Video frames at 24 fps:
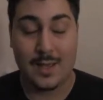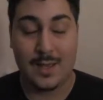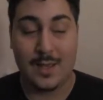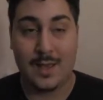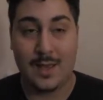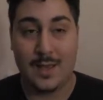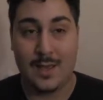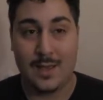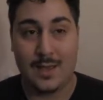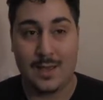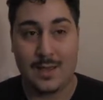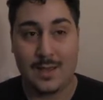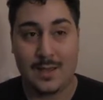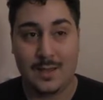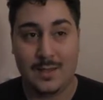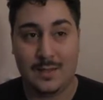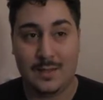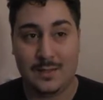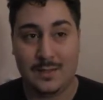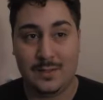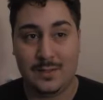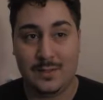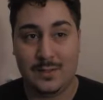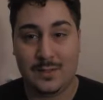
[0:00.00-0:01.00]

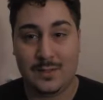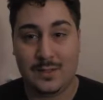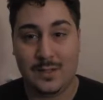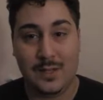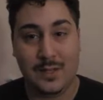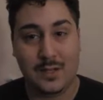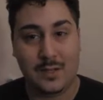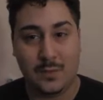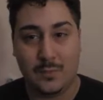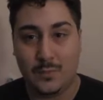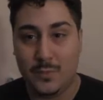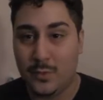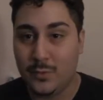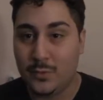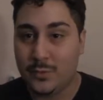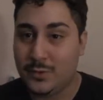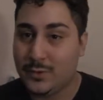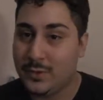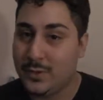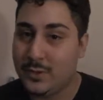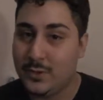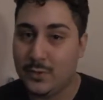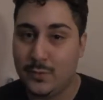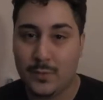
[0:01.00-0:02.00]
and there's a lot of
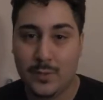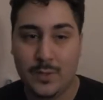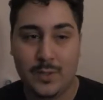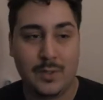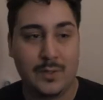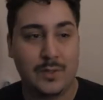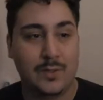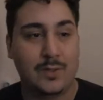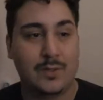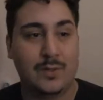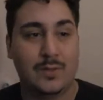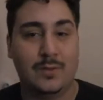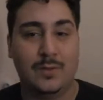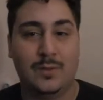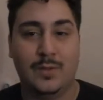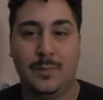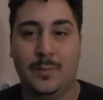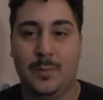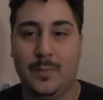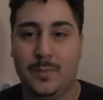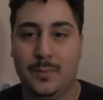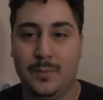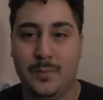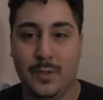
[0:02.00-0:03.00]
commotion in Twitter.
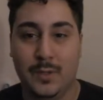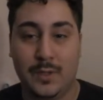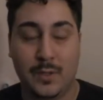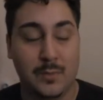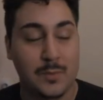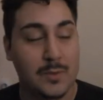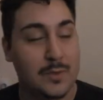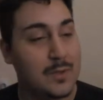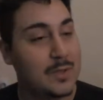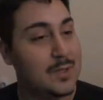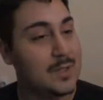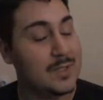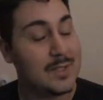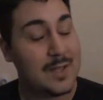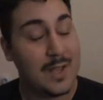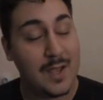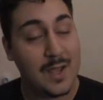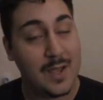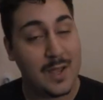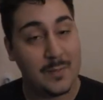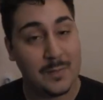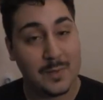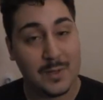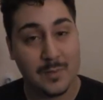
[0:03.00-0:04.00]
The community's not
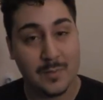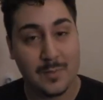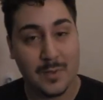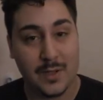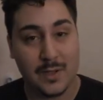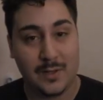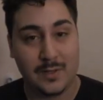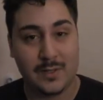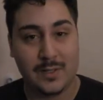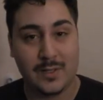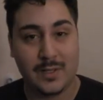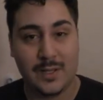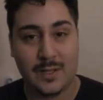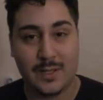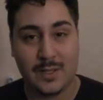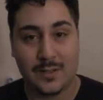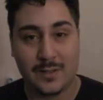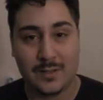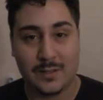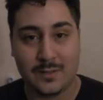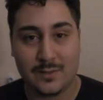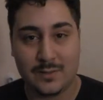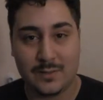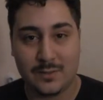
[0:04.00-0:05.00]
happy about it,
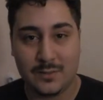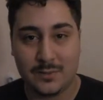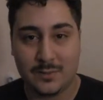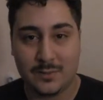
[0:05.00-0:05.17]
and